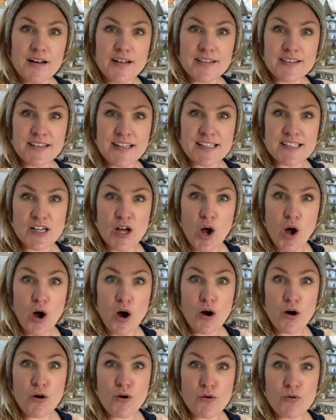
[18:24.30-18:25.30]
There's a
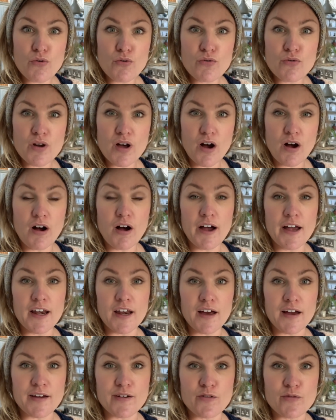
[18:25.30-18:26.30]
whole
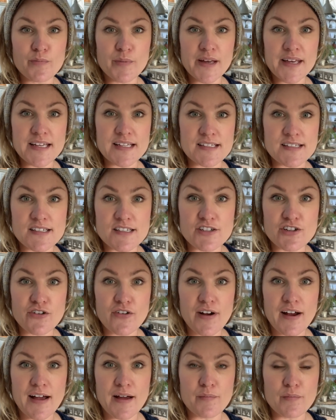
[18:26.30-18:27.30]
highlight on my
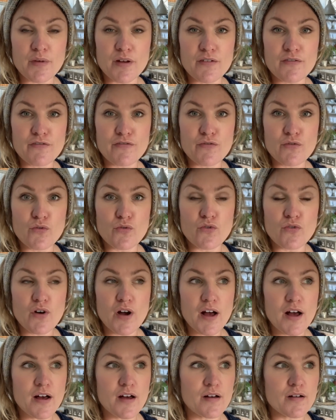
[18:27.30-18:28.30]
Instagram for
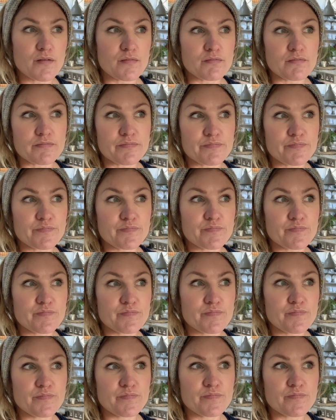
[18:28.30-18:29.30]

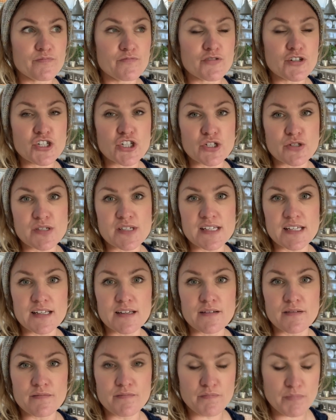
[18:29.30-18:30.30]

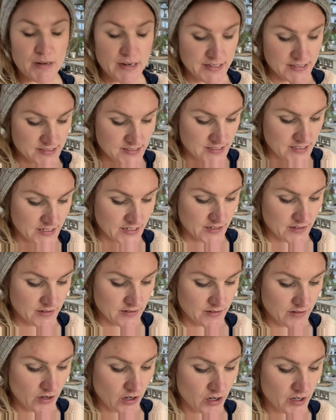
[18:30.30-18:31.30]
reducing plastic
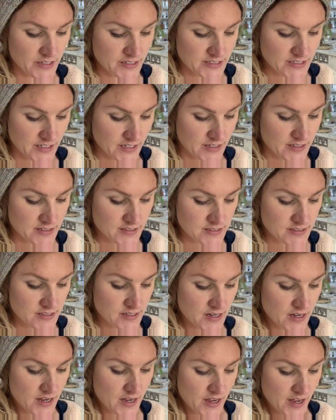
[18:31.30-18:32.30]
ideas.
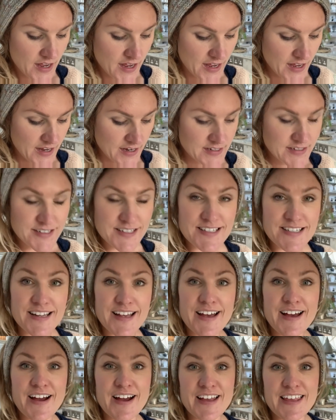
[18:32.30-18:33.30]
And
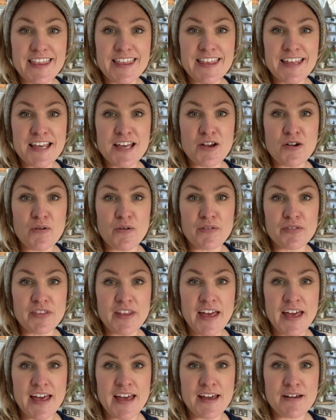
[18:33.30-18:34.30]
I think on
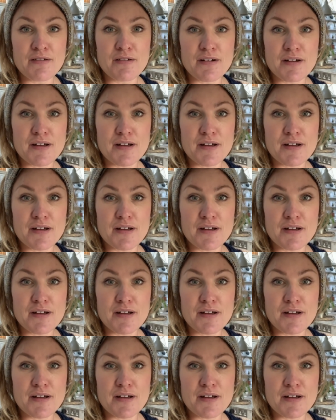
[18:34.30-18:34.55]
there